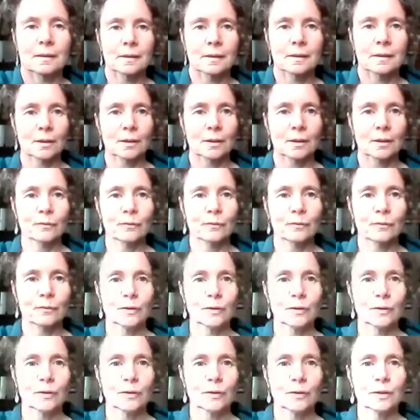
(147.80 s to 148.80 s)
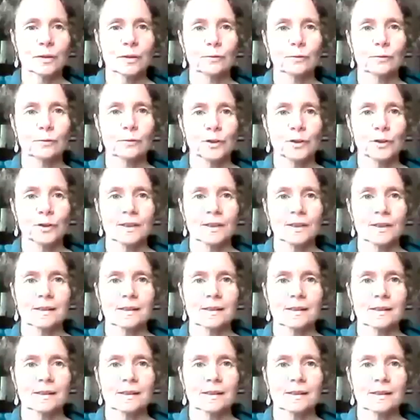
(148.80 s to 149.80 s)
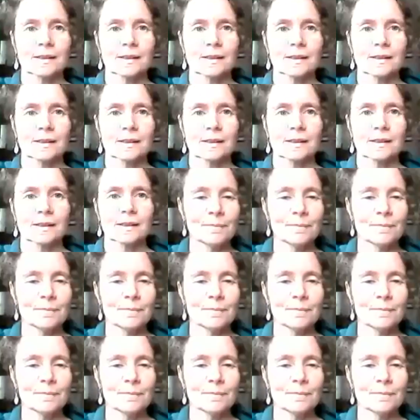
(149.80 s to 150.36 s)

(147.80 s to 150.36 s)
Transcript: So first of all, just to say welcome.